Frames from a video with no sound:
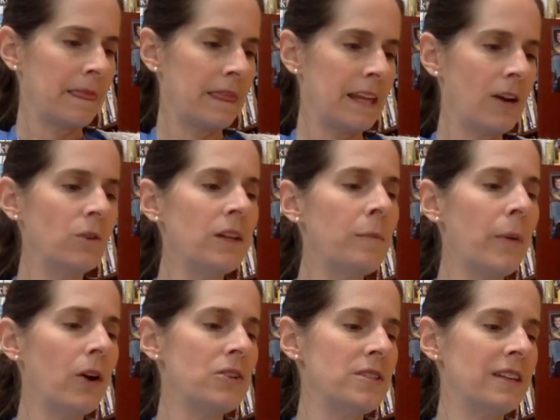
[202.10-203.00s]
The only
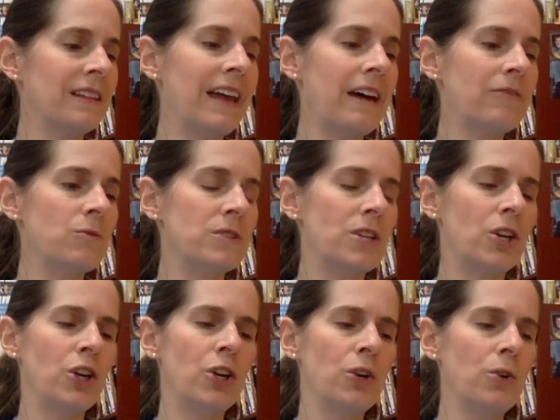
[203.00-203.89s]
person left was a
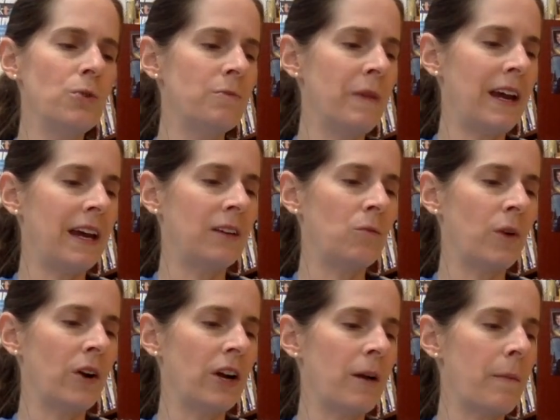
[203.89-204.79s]
huge man
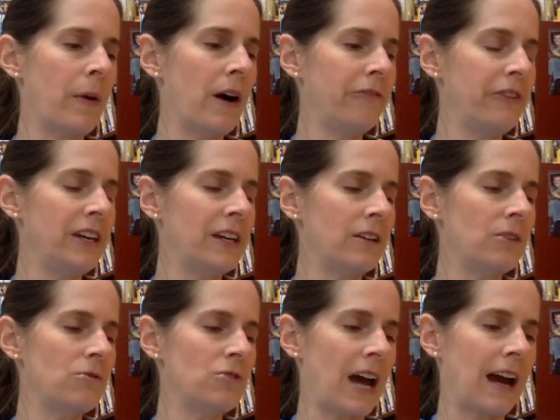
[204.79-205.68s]
wearing a puffy
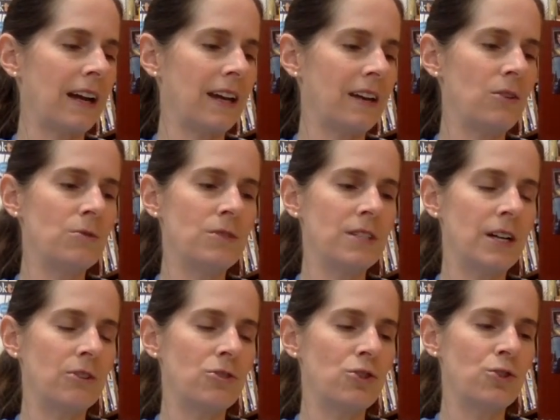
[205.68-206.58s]
yellow jacket who
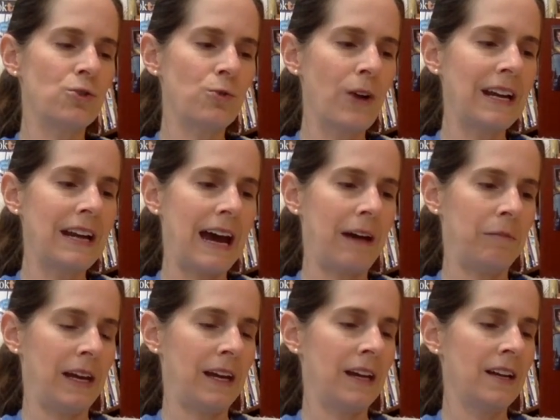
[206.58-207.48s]
stared straight at
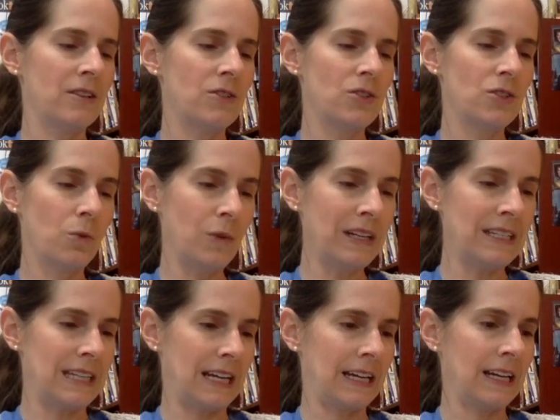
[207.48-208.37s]
me,
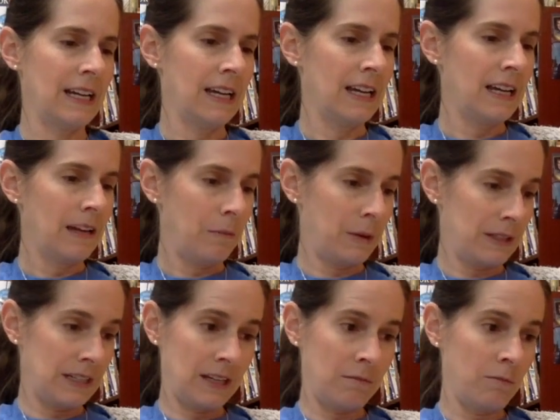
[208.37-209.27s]
squinting, but
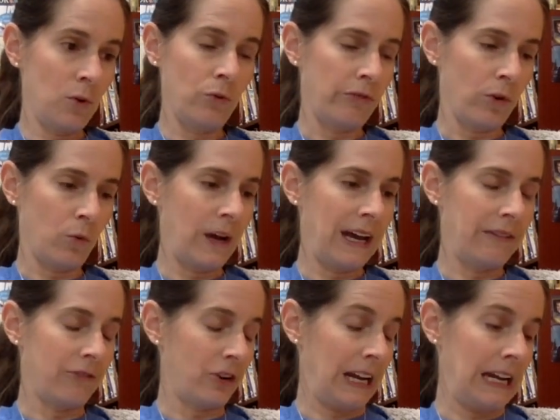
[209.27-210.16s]
didn't move or
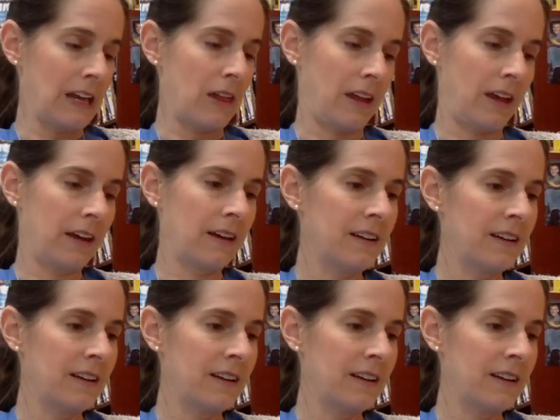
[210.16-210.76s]
wave or anything.